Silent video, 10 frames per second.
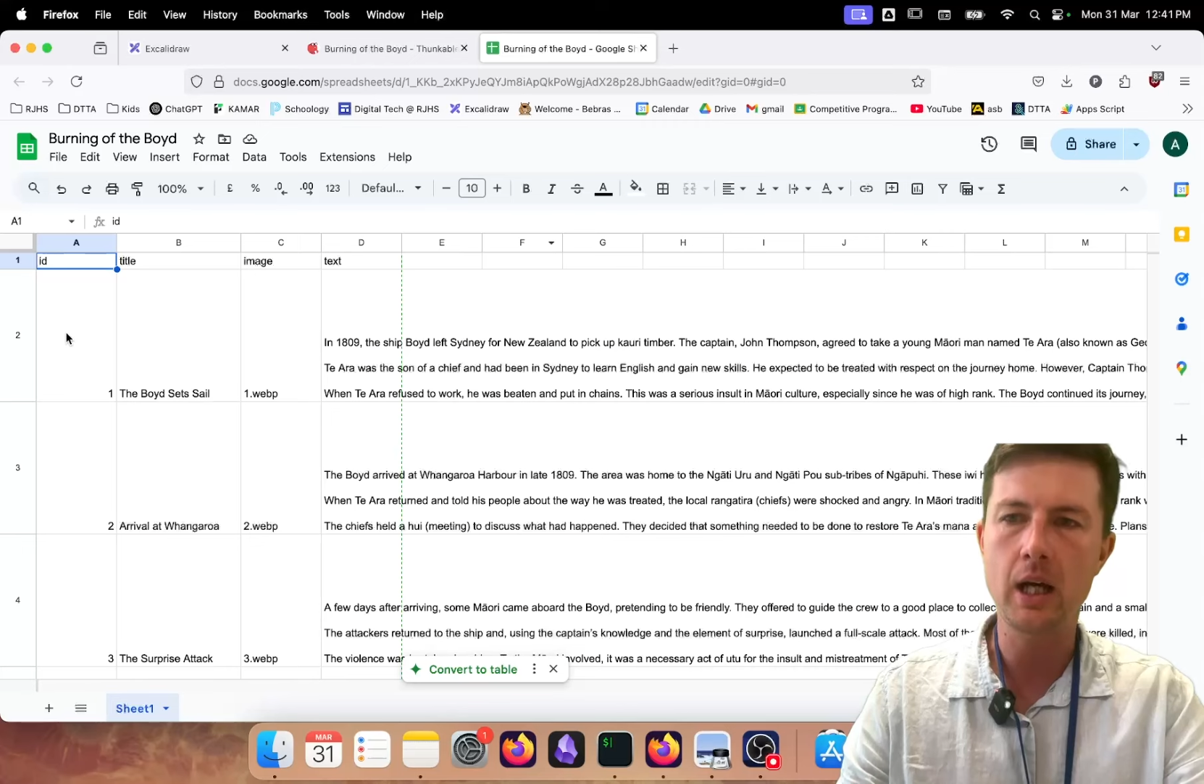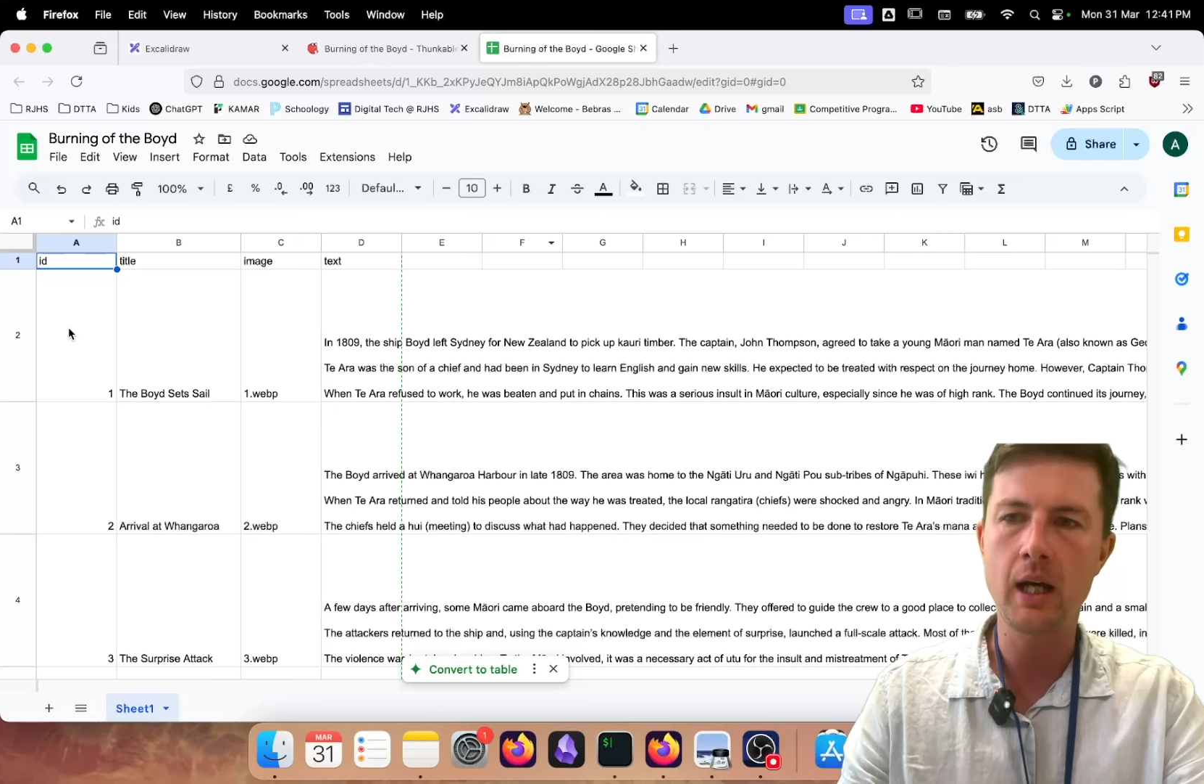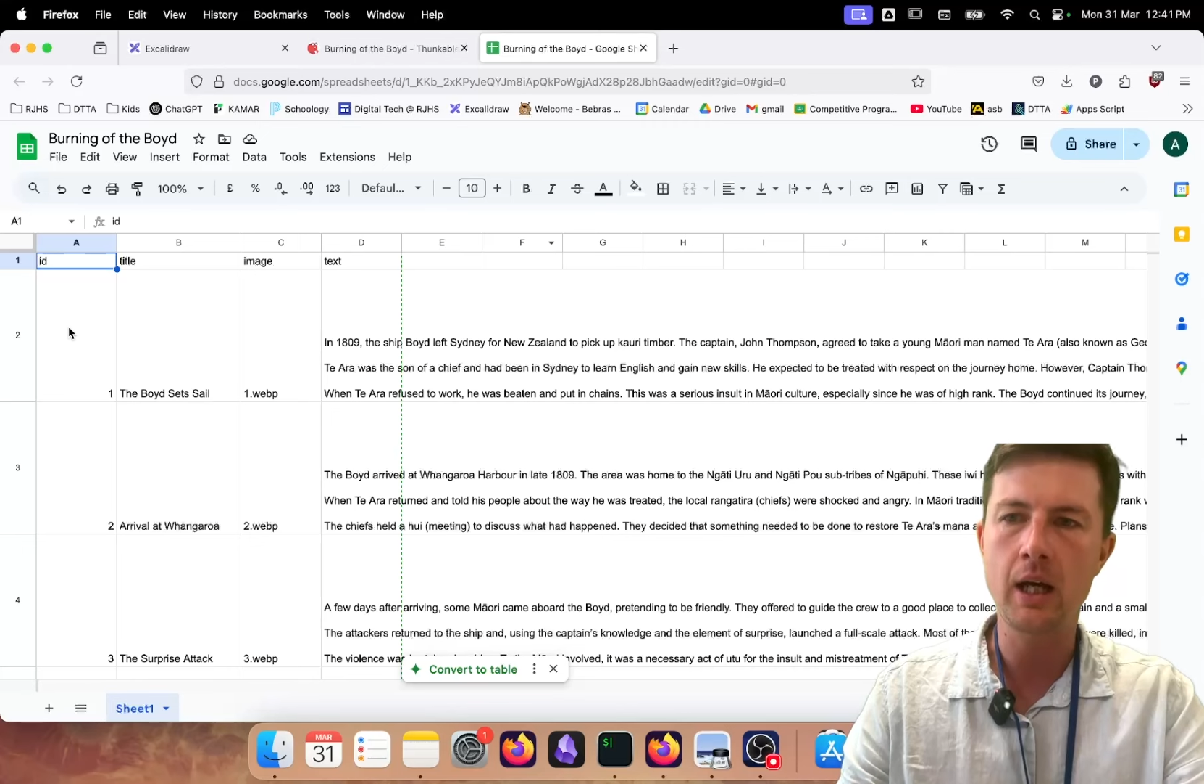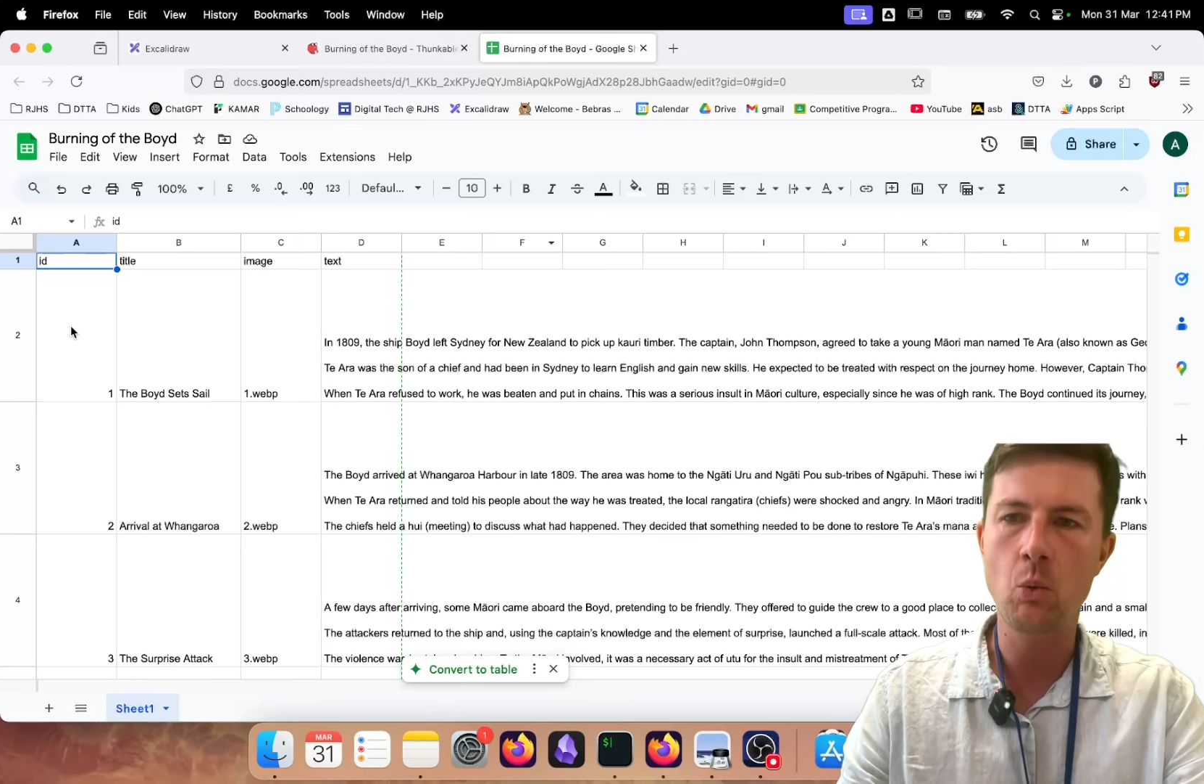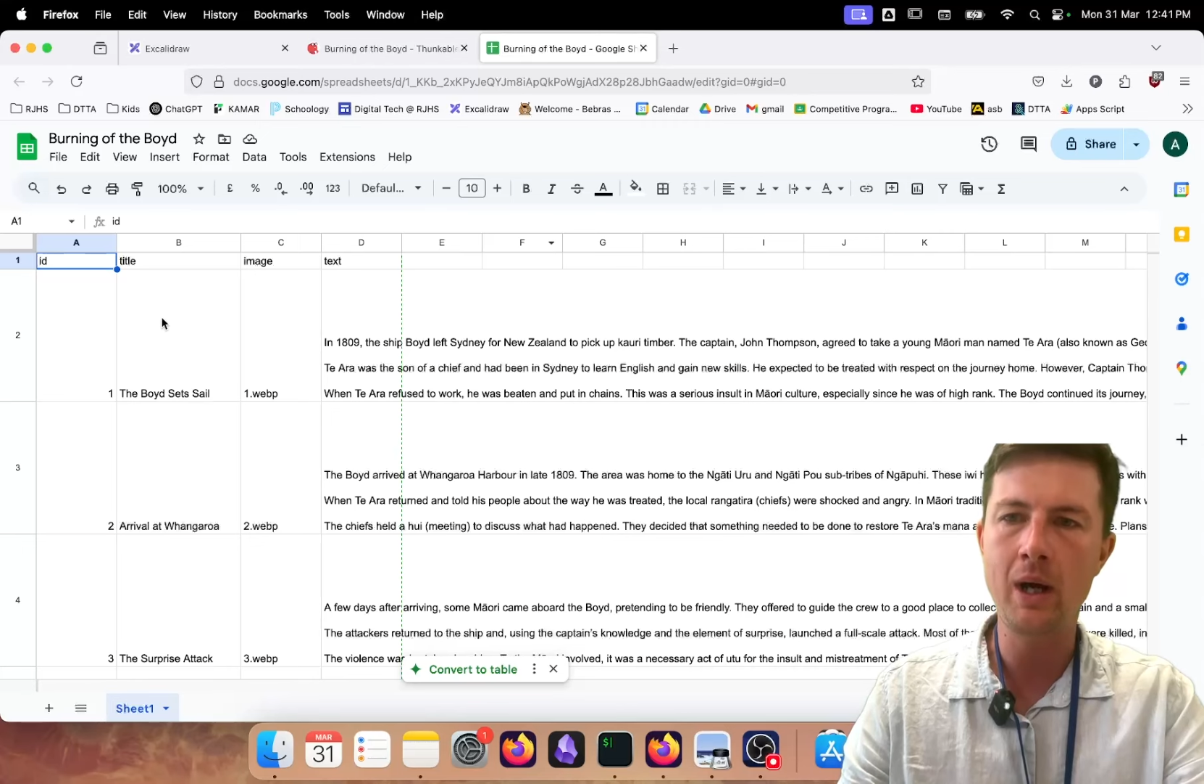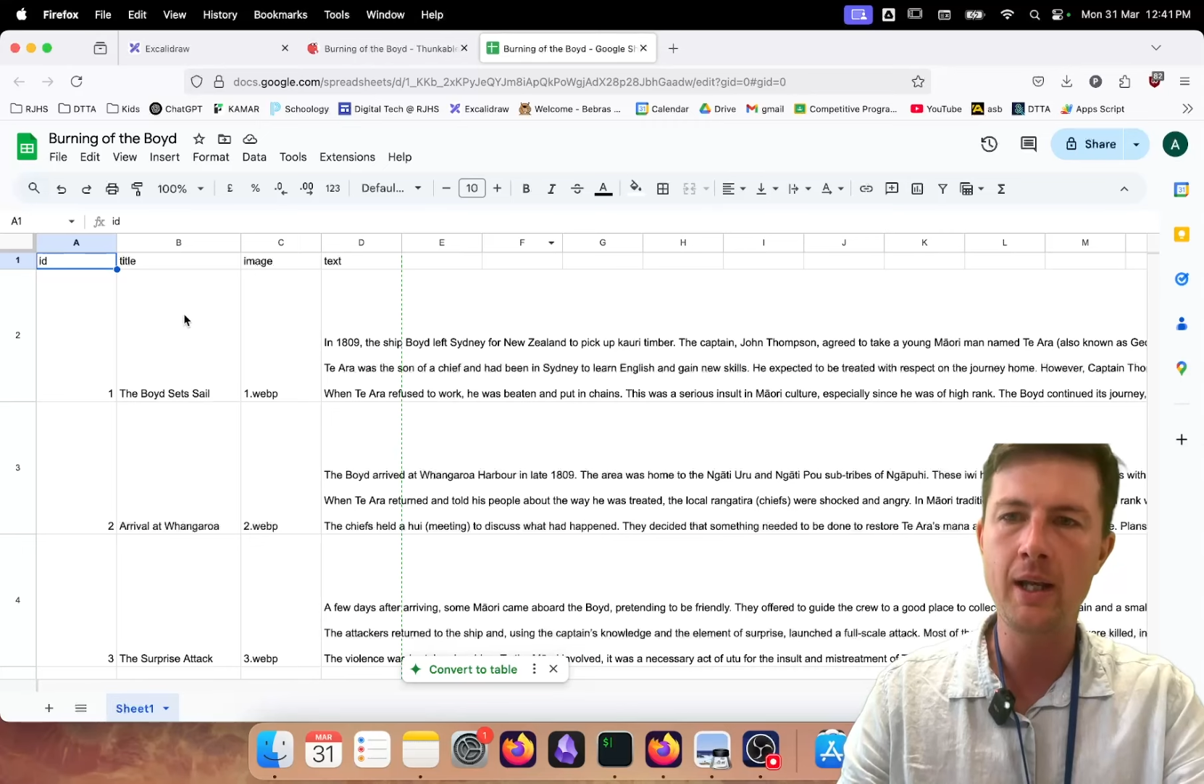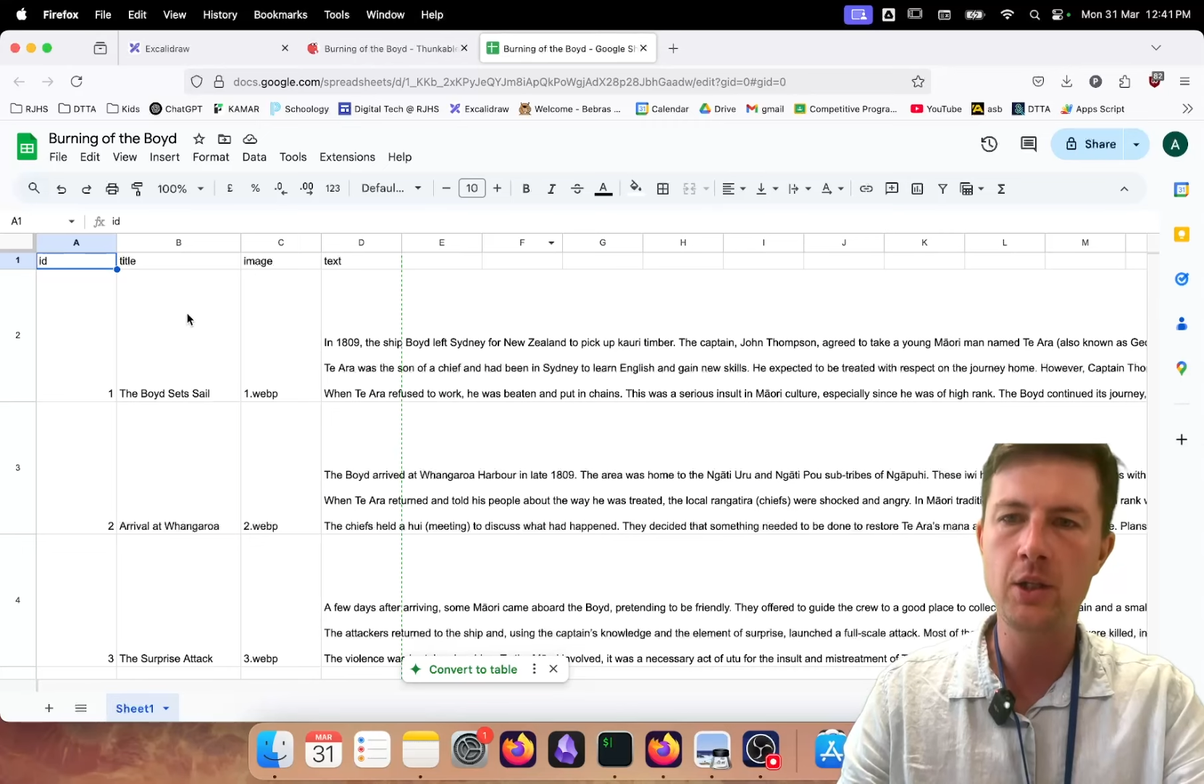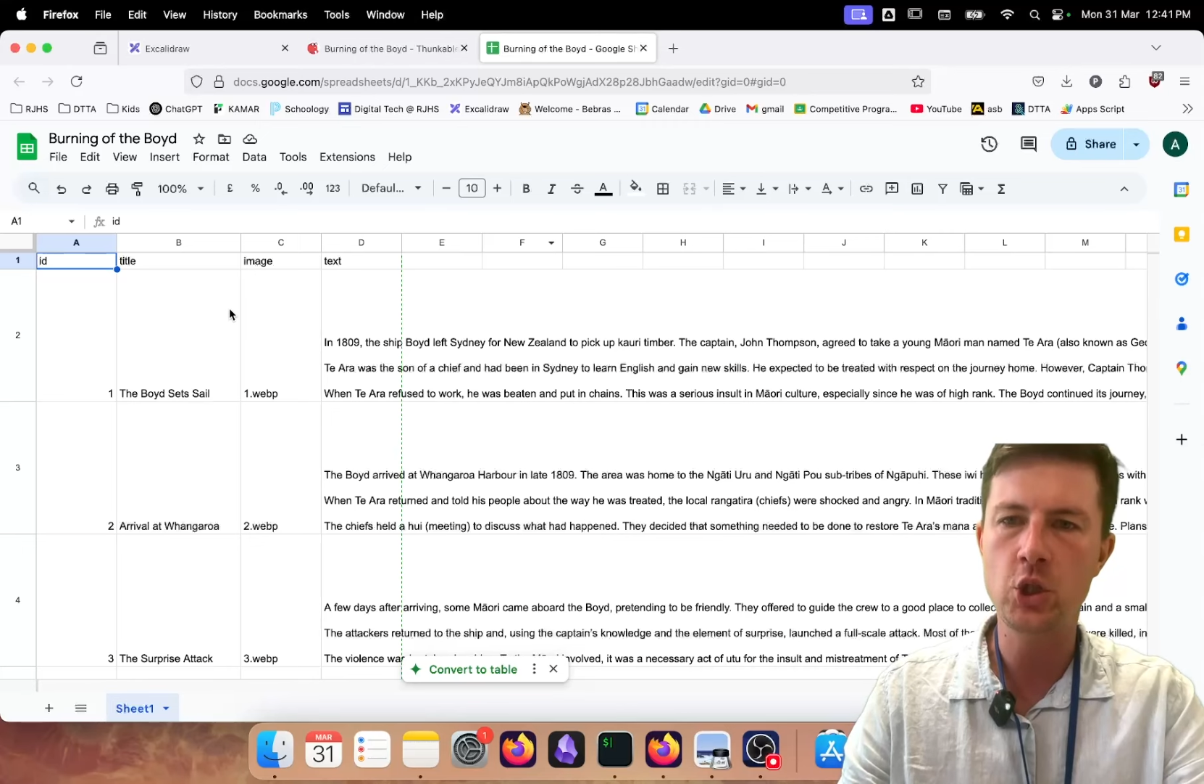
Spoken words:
1,